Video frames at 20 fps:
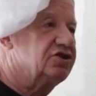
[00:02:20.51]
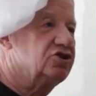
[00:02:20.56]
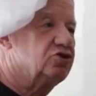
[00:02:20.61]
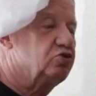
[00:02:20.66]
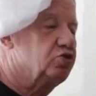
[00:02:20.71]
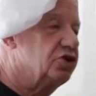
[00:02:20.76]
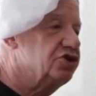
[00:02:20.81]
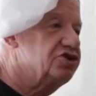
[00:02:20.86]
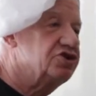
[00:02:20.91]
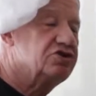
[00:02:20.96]

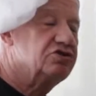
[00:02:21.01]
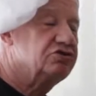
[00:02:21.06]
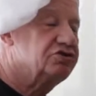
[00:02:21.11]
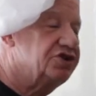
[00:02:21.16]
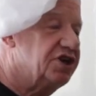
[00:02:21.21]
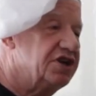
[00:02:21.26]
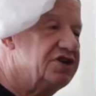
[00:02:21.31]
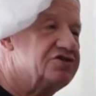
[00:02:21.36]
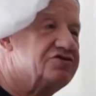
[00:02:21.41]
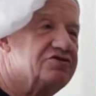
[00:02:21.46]
original
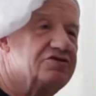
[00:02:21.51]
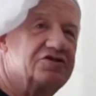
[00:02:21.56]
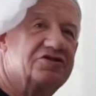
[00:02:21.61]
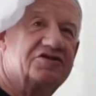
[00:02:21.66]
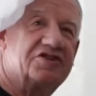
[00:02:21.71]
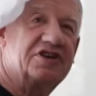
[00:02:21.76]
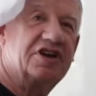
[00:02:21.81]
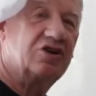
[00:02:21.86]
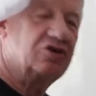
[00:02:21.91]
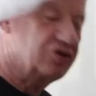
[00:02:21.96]
taster to
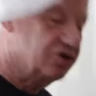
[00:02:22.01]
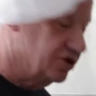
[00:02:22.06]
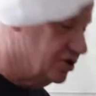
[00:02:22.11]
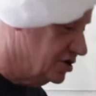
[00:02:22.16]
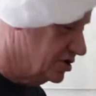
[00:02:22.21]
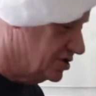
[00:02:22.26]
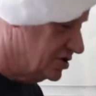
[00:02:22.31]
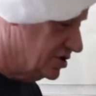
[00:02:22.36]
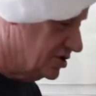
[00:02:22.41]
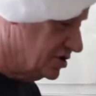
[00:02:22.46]
see how good
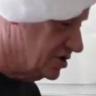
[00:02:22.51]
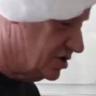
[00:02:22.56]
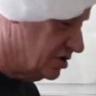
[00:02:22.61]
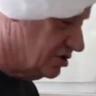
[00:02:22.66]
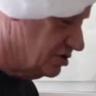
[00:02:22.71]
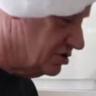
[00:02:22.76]
this is here.